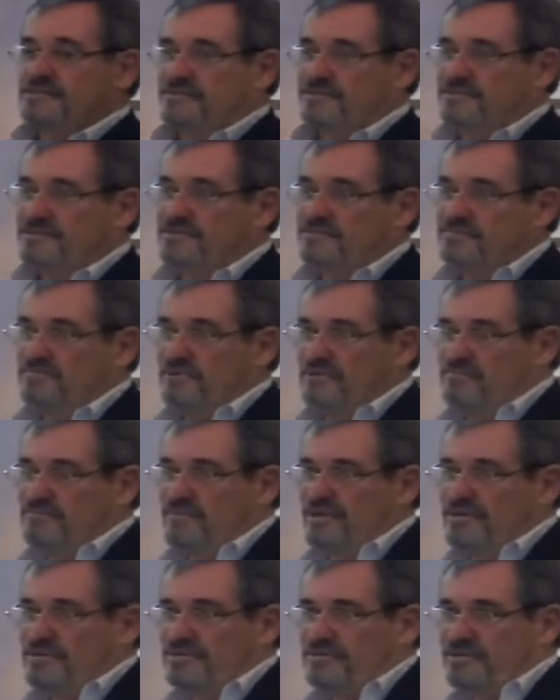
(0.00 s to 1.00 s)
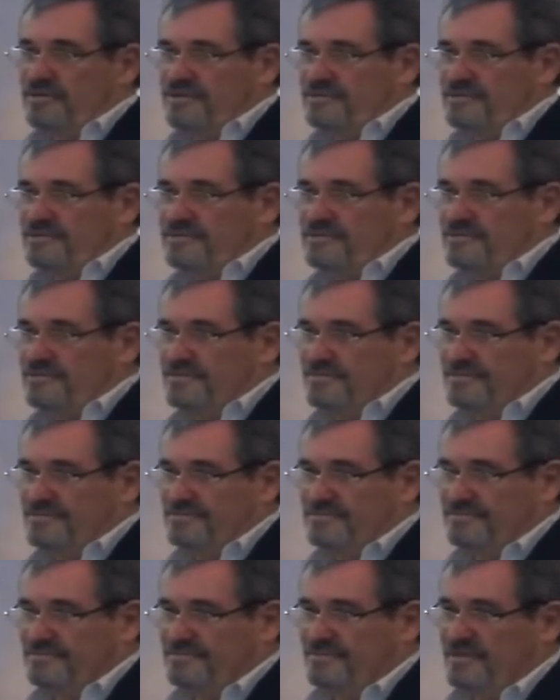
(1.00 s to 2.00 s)
and there couldn't be better hands.
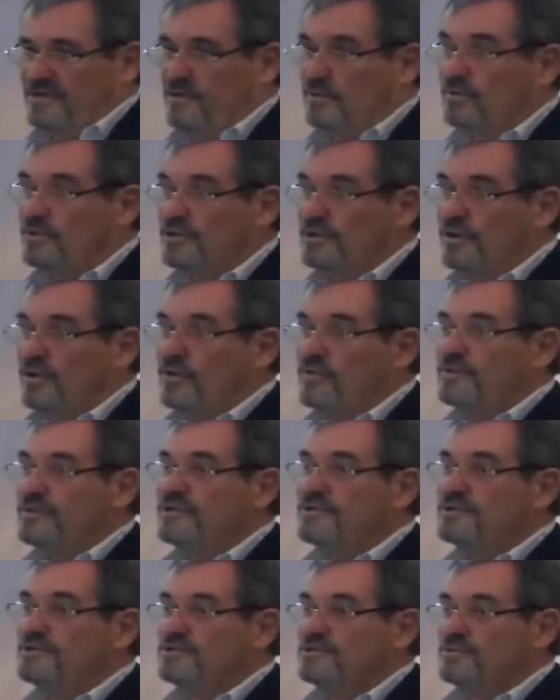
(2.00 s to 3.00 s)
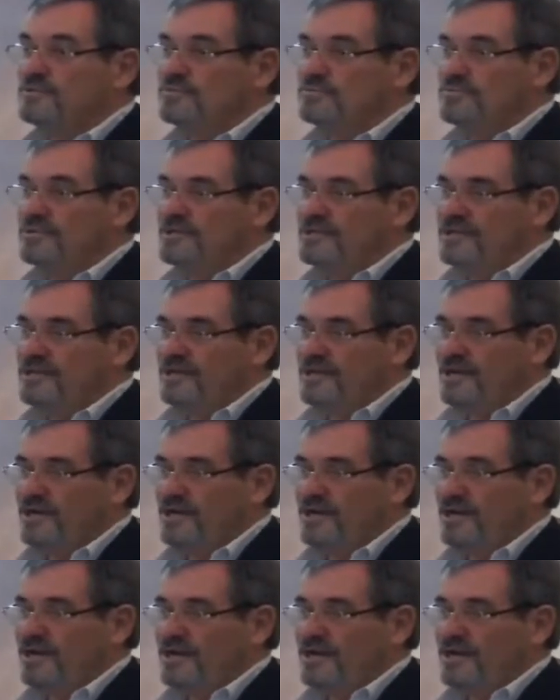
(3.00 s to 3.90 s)
We're going to be